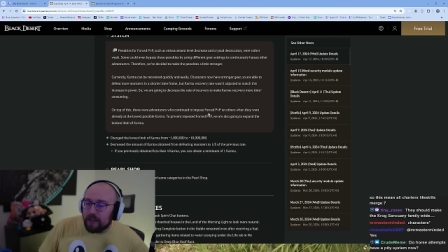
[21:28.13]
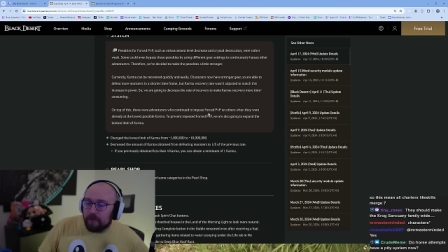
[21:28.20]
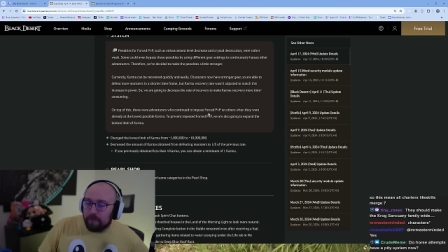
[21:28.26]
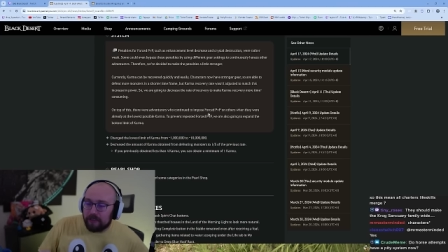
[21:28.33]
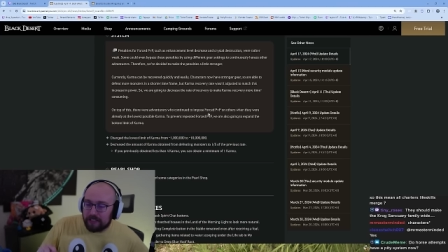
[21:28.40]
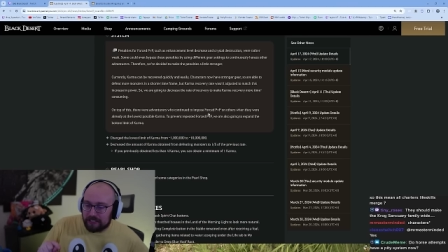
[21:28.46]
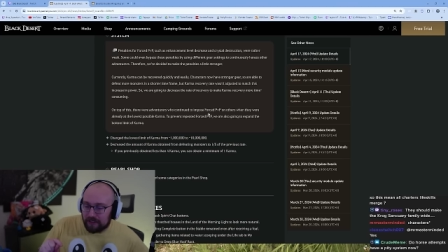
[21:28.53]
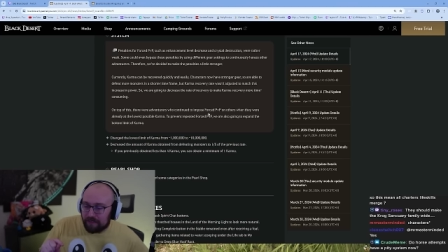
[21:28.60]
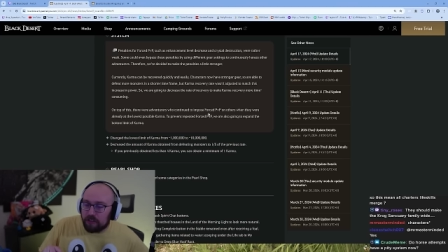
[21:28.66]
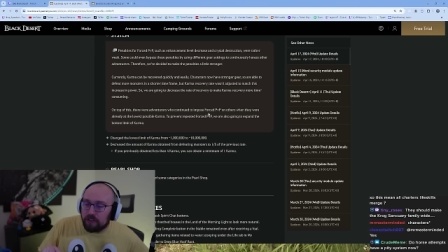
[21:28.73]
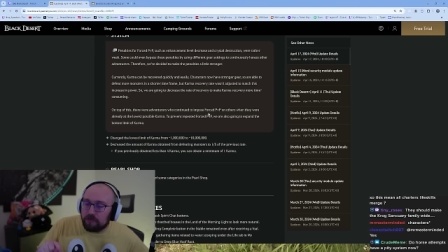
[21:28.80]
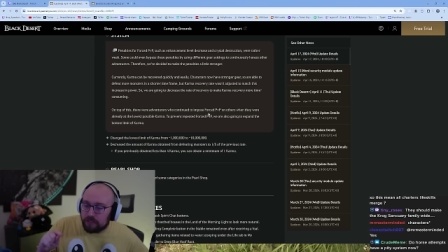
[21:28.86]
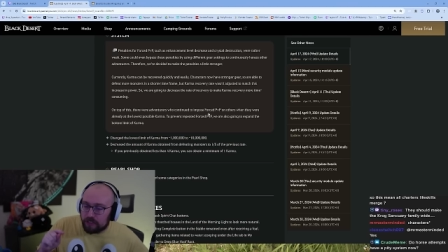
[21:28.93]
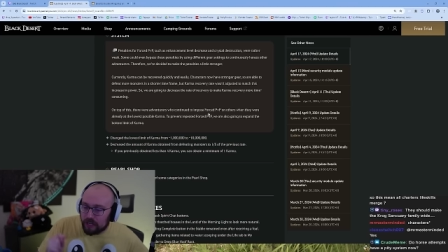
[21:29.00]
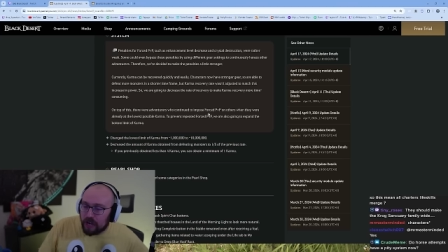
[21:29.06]
Because if you
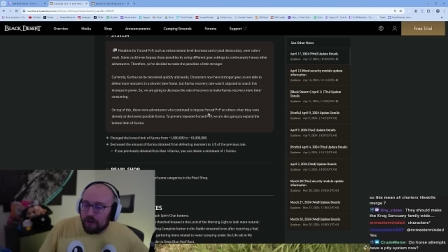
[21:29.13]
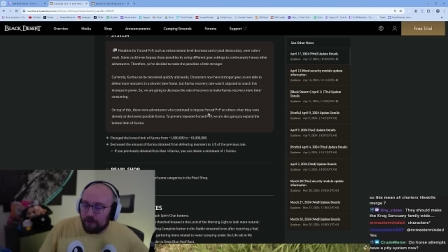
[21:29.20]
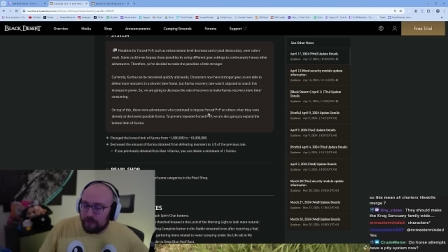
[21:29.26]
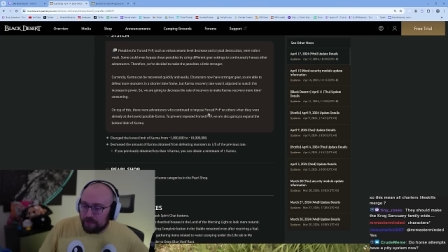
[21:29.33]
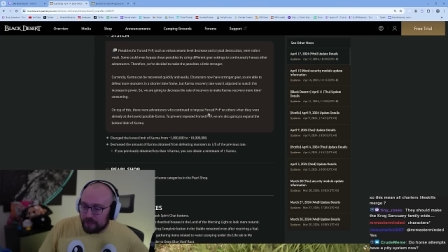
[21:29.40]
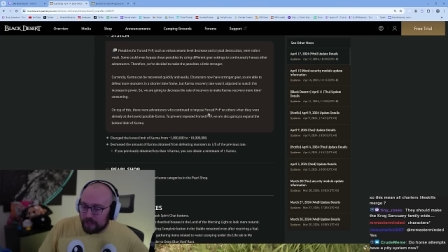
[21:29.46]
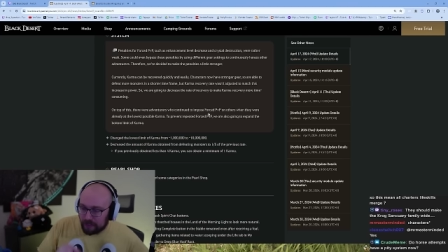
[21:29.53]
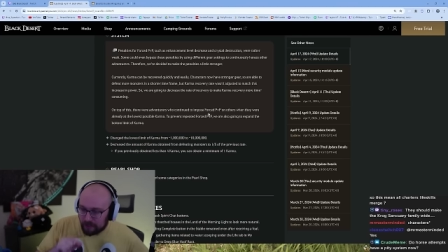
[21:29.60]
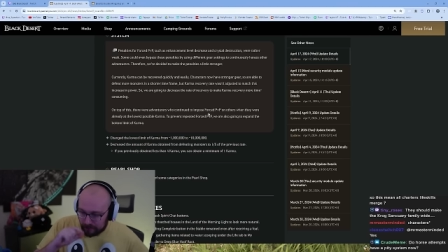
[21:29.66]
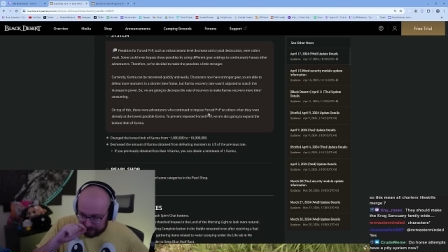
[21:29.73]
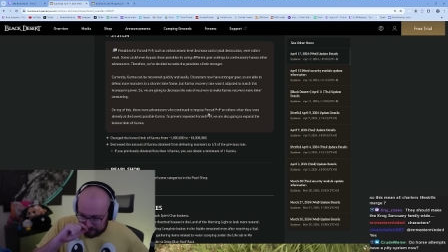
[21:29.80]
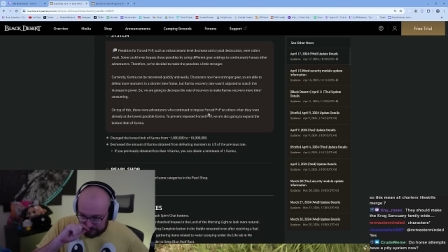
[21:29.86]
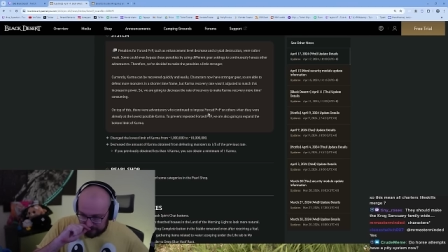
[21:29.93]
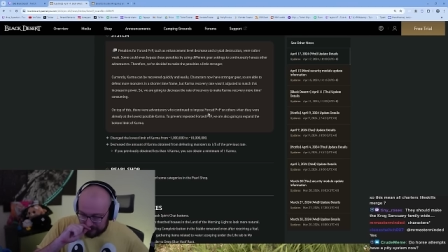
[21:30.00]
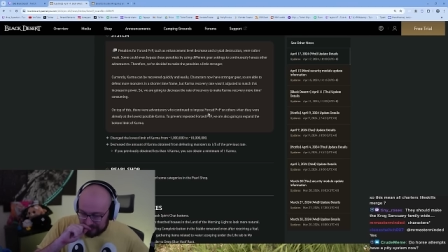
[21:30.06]
don't,
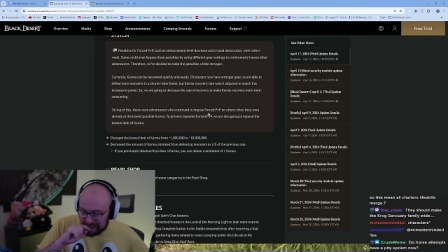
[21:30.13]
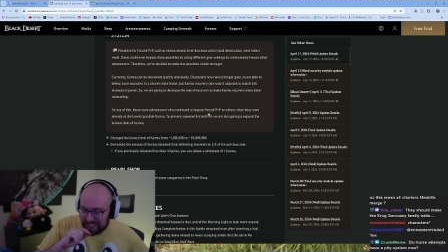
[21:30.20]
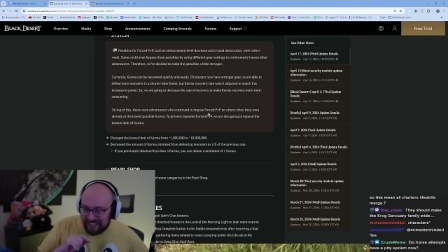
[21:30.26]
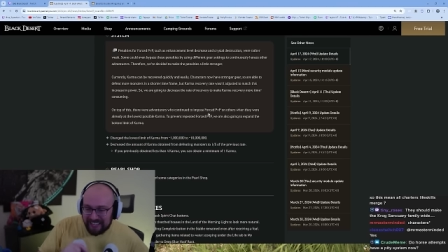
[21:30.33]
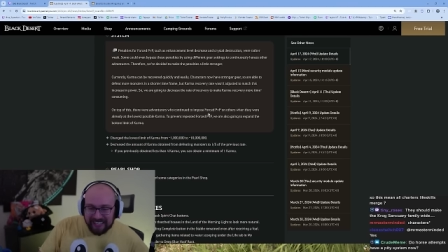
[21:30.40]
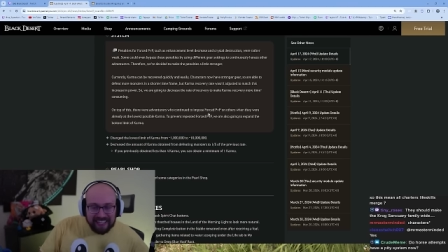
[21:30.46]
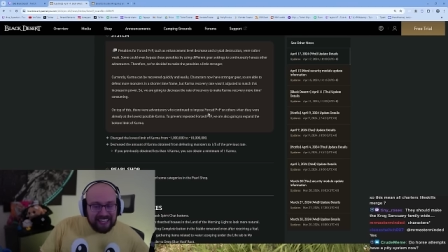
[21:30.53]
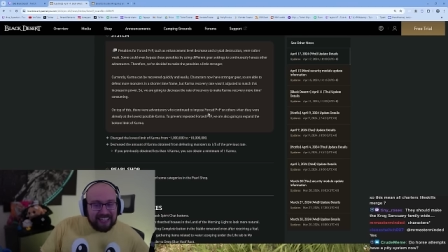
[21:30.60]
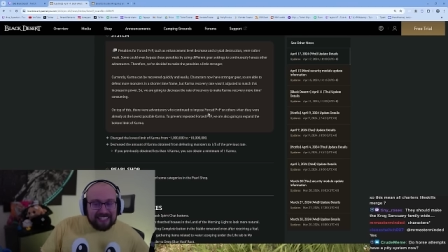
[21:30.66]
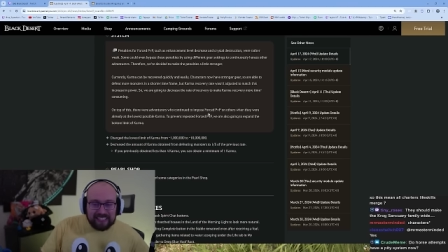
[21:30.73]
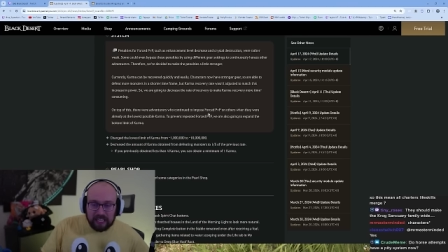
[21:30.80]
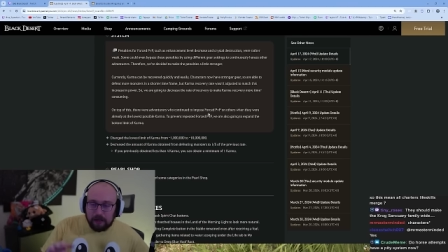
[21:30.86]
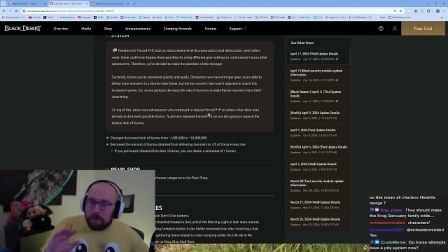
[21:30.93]
it's gonna be